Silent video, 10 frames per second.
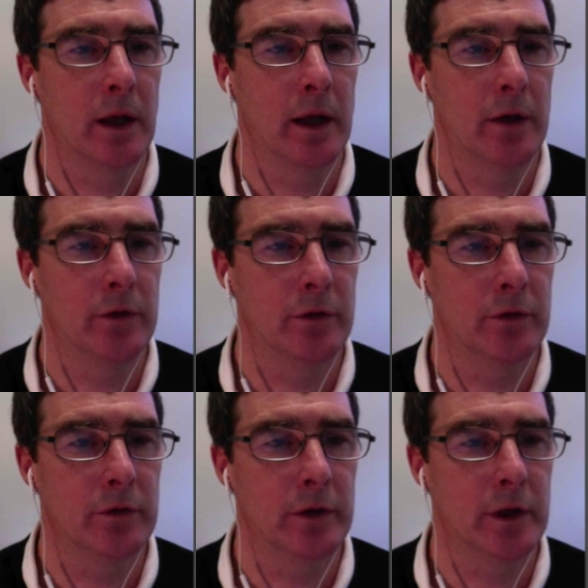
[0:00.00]
and do
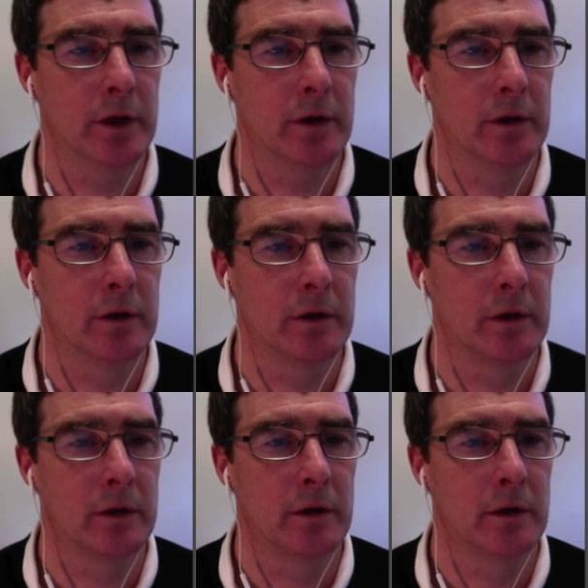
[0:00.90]
this again.
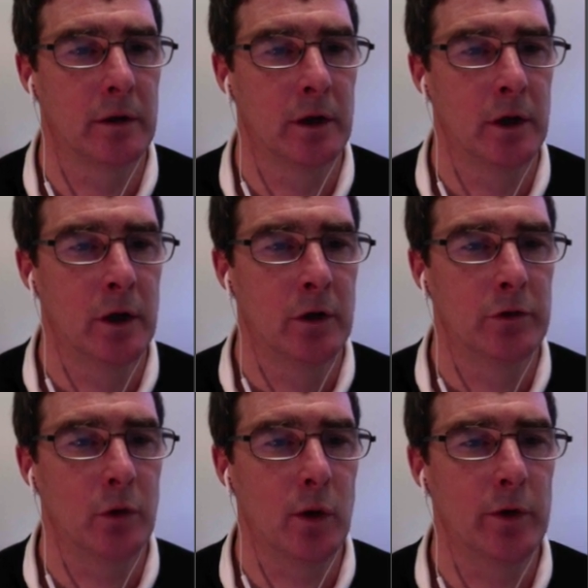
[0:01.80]

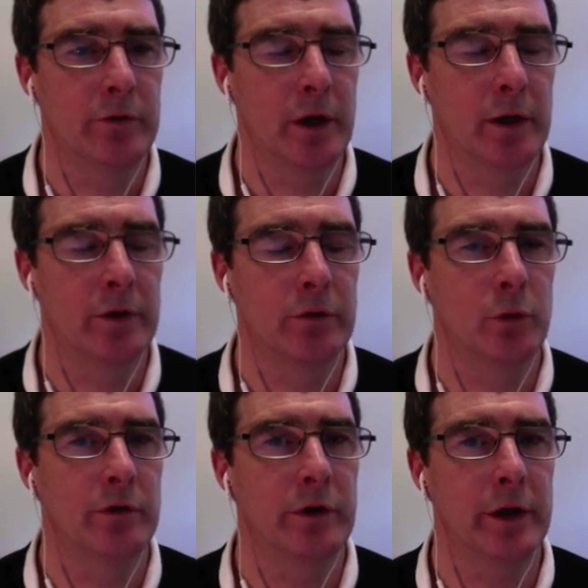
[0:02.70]
So what we've done is
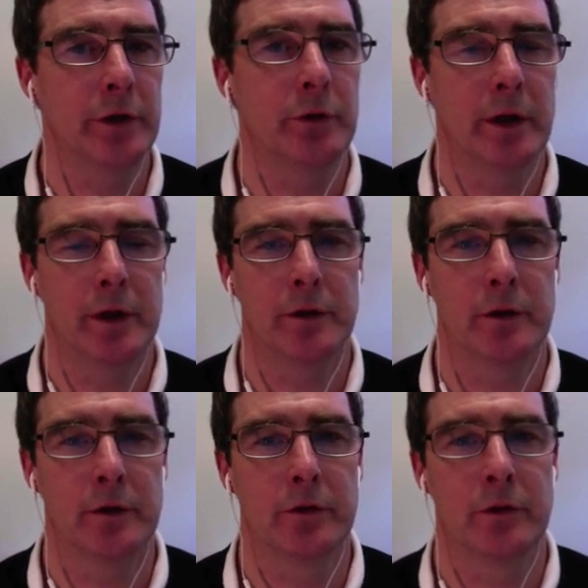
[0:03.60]
we've iterated
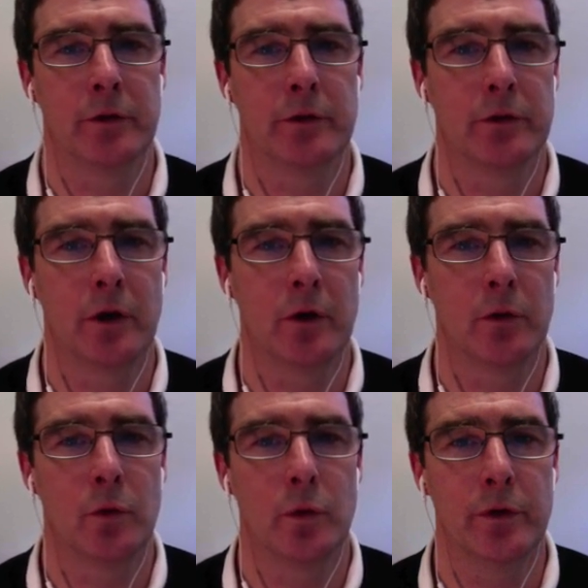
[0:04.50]
this.
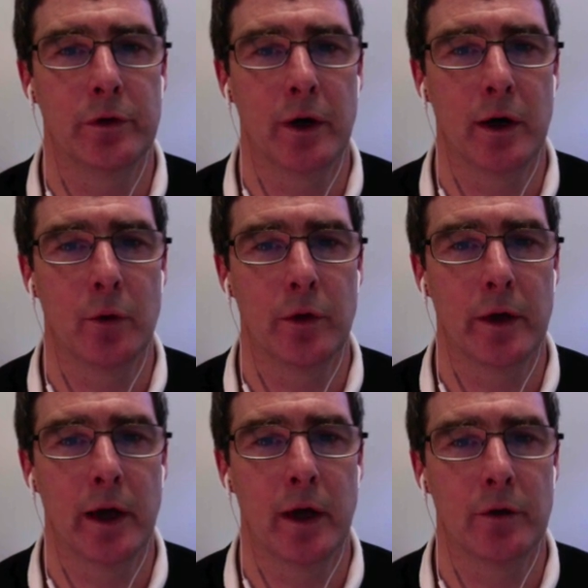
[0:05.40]
So we start with a
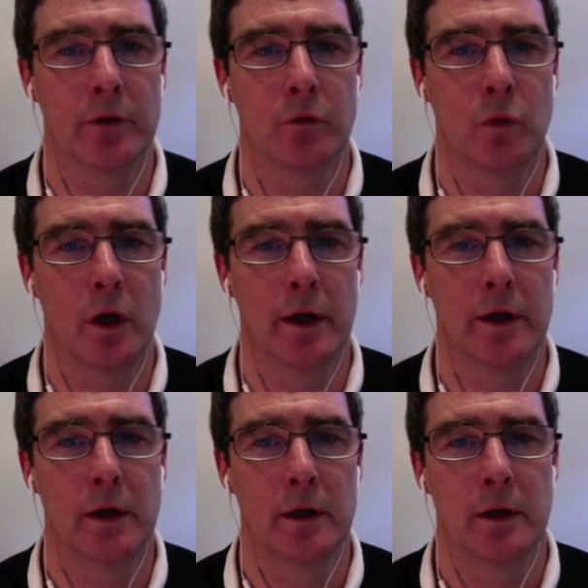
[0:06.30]
count of
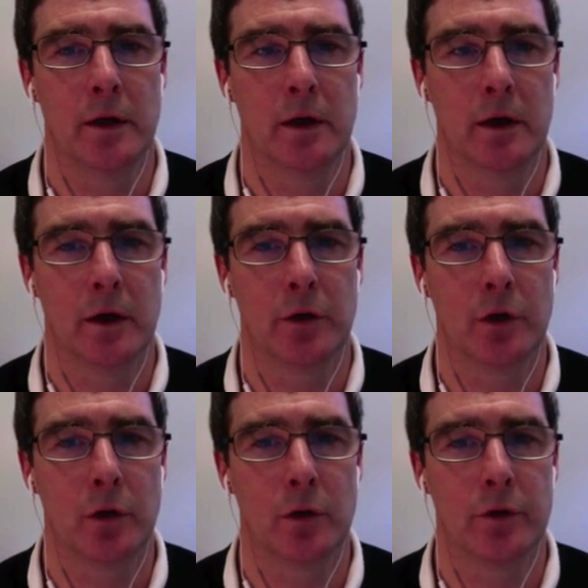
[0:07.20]
1. Our
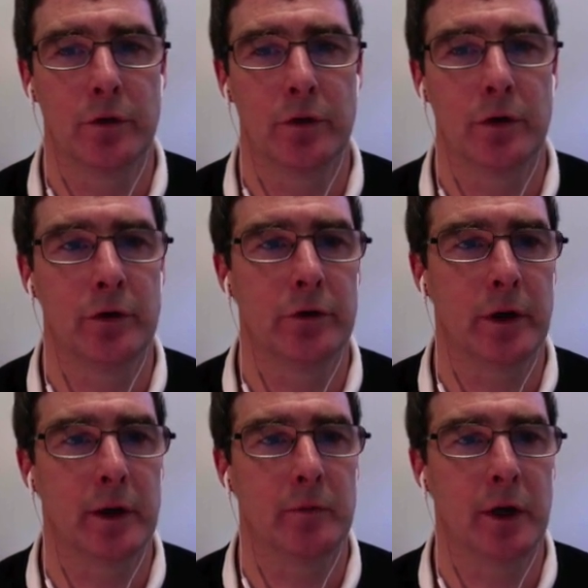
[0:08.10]
total is 0 as
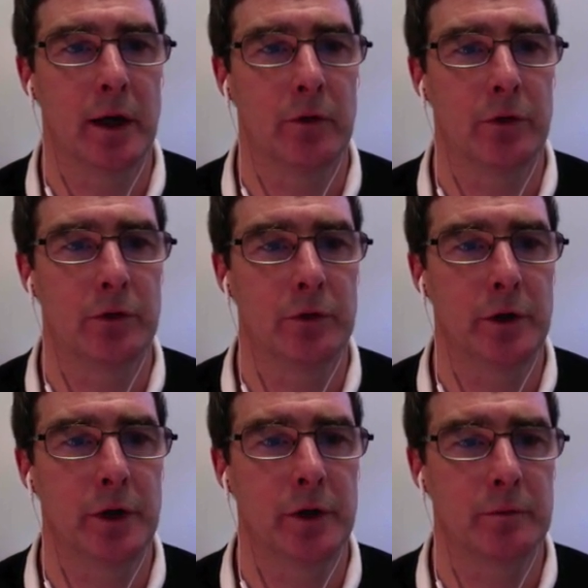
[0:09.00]
I come down through
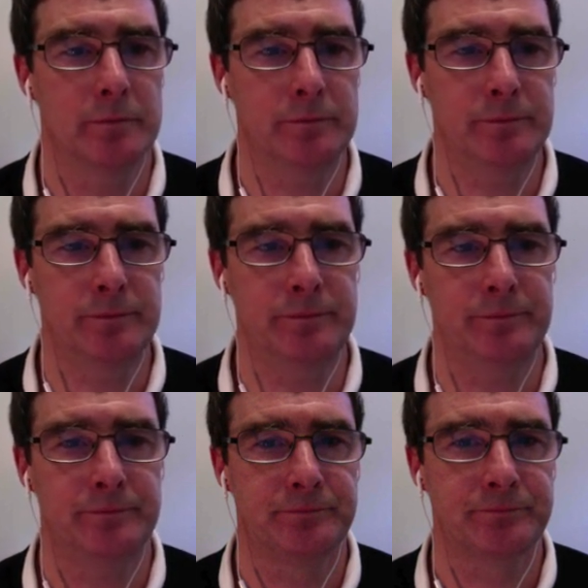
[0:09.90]
here.
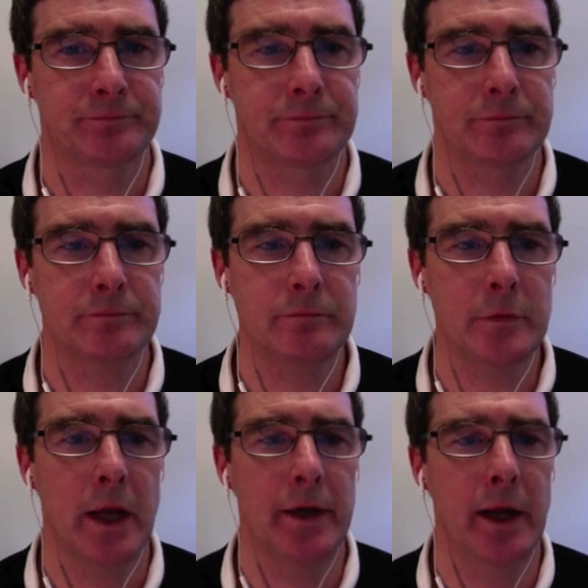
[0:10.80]

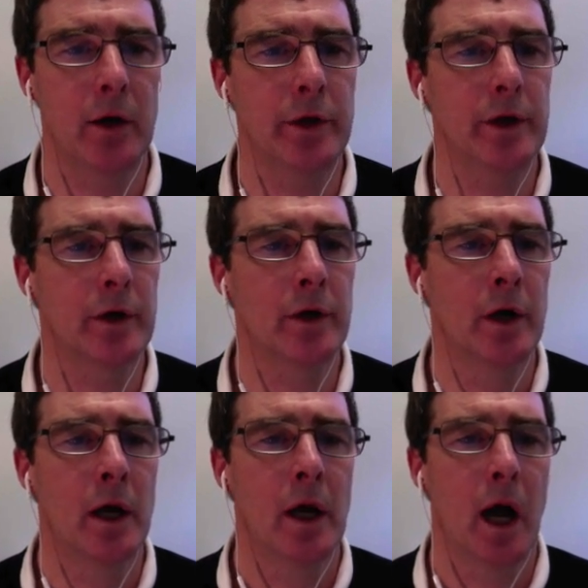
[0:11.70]
And now here
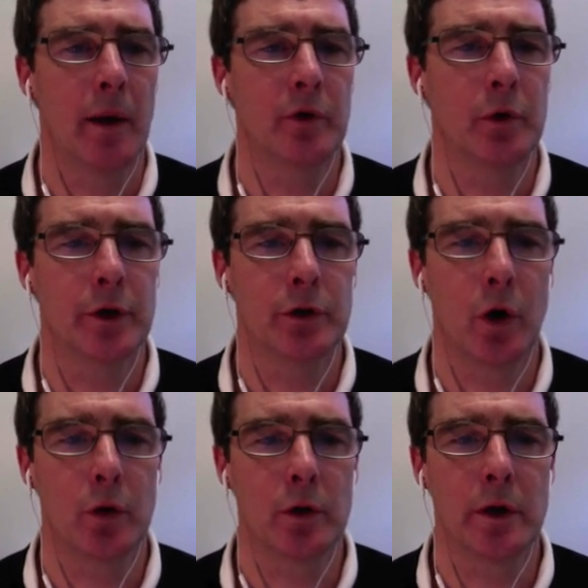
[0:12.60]
I'm doing
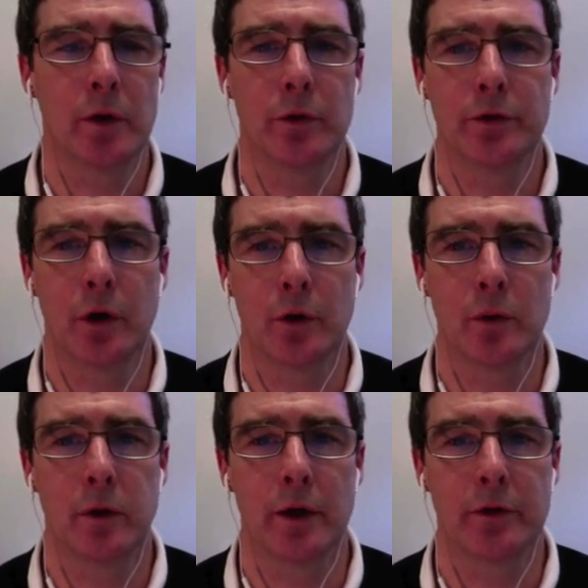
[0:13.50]
total equals total
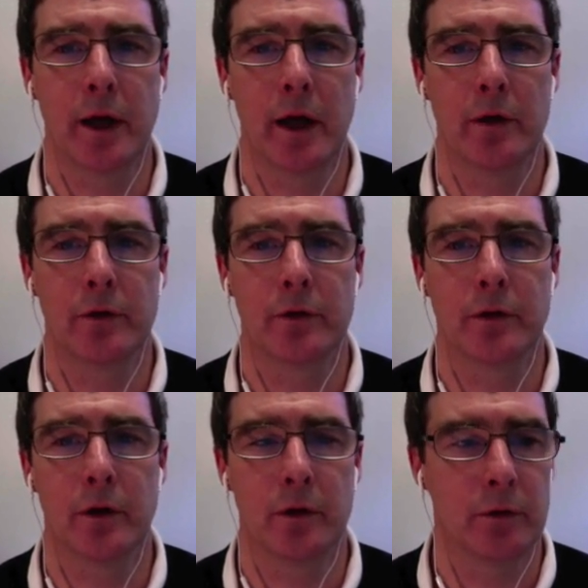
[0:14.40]
plus count.
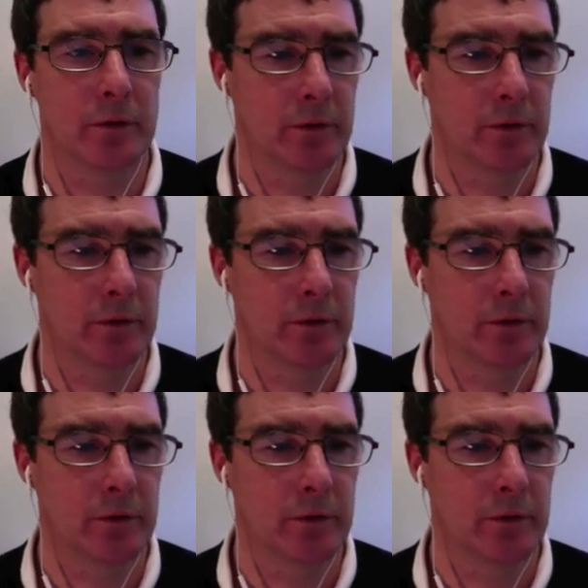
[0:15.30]
So